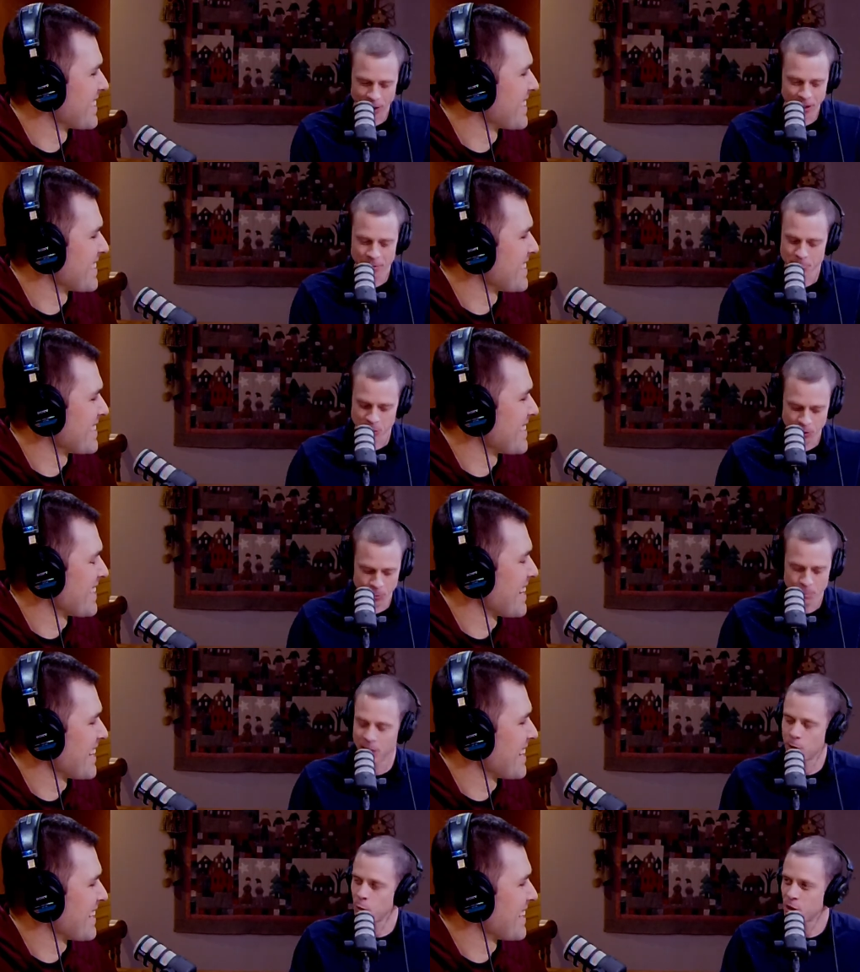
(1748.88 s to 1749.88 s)
Speaker 1: uh, you know,
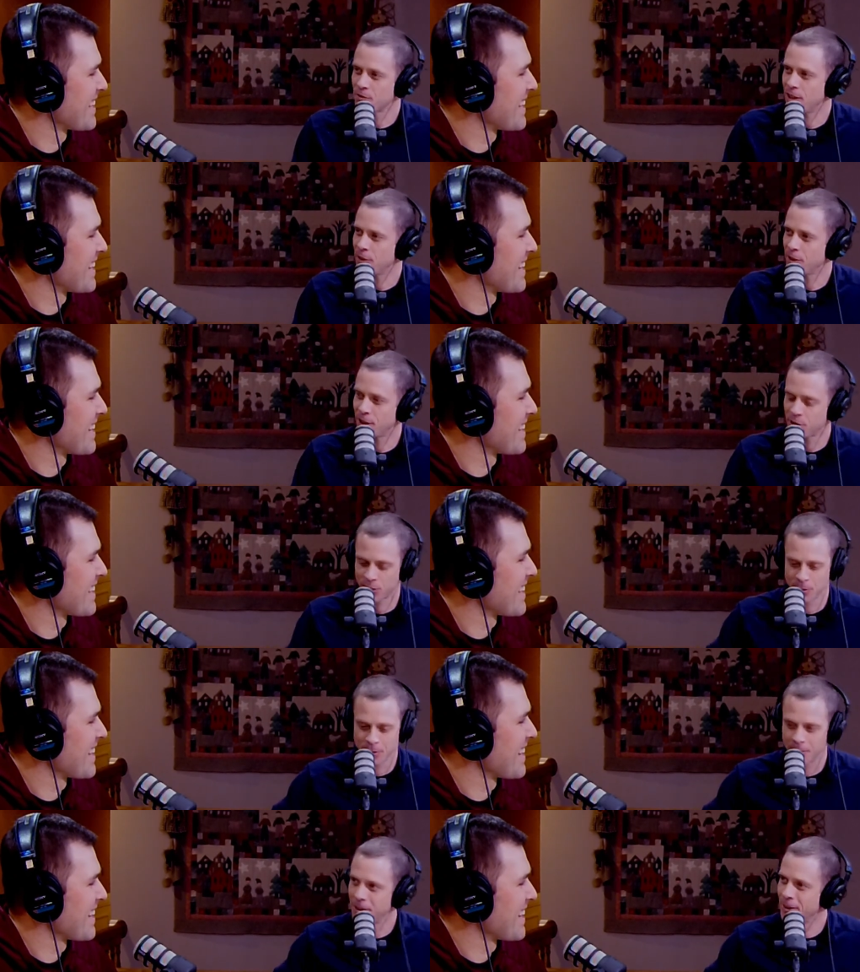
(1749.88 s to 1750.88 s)
Make a Wish
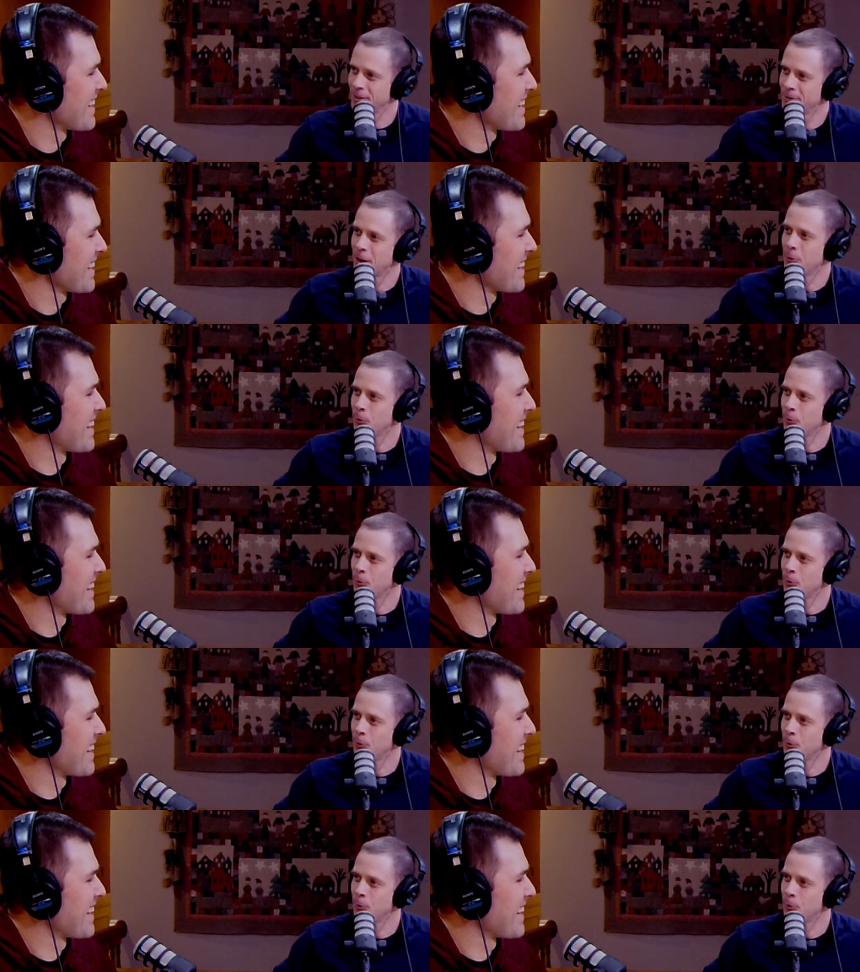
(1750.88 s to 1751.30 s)
Foundation. You know, I